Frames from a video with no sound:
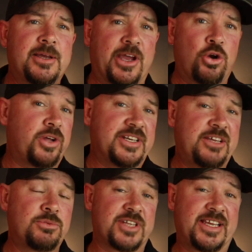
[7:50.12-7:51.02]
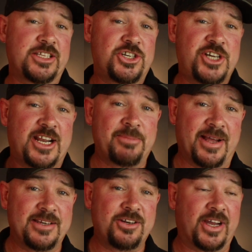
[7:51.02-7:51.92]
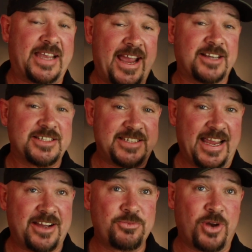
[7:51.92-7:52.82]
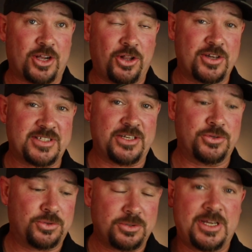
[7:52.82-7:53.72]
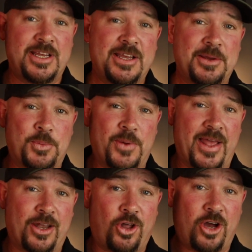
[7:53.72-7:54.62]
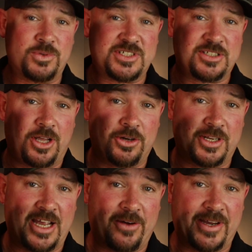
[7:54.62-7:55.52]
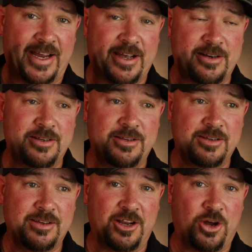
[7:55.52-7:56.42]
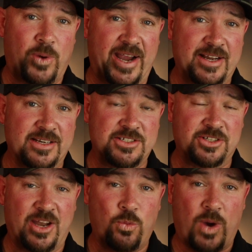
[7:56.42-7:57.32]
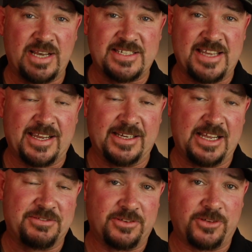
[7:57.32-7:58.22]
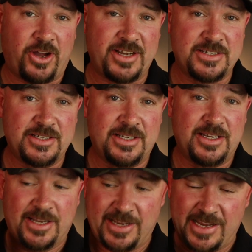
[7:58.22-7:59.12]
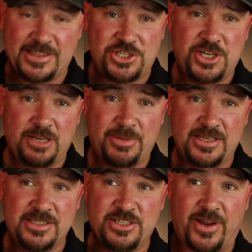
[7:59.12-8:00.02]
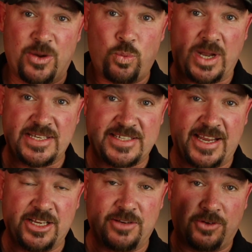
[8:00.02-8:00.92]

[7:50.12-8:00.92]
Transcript: And all I did was I hit the shutter button, I counted down when I closed that door, when that light was slowly going out, and I waited until I had 1 second left of light, hit the shutter button, so I had 1 second of